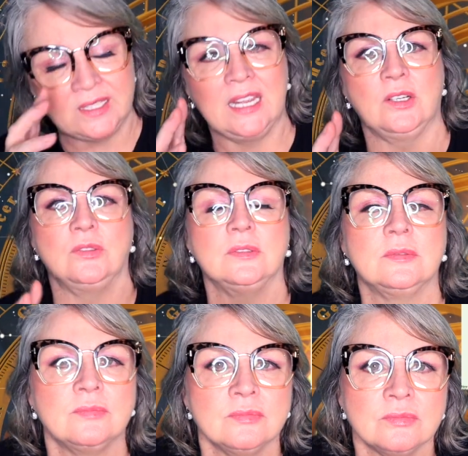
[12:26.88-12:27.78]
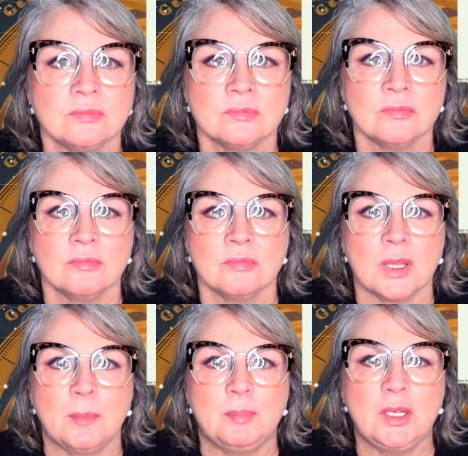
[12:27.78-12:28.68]
Now,
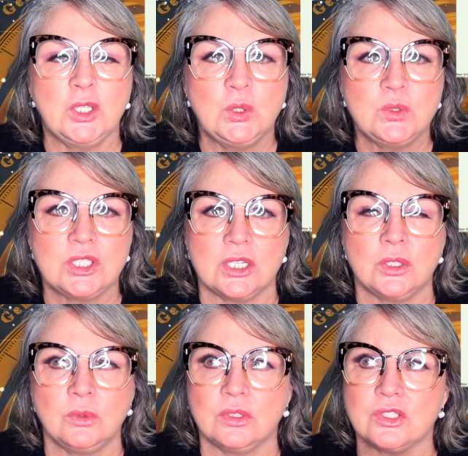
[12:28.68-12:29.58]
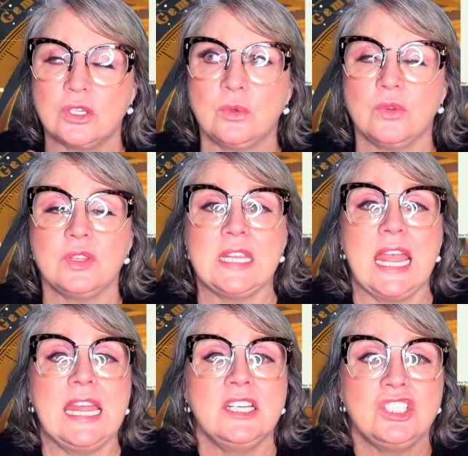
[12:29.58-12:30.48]
Pluto, so
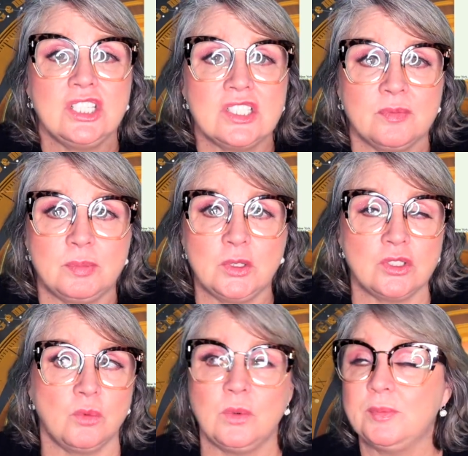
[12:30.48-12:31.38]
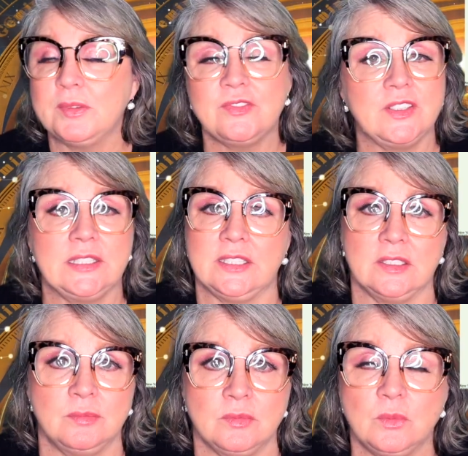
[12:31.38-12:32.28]
the energies of Pluto, we've been feeling them.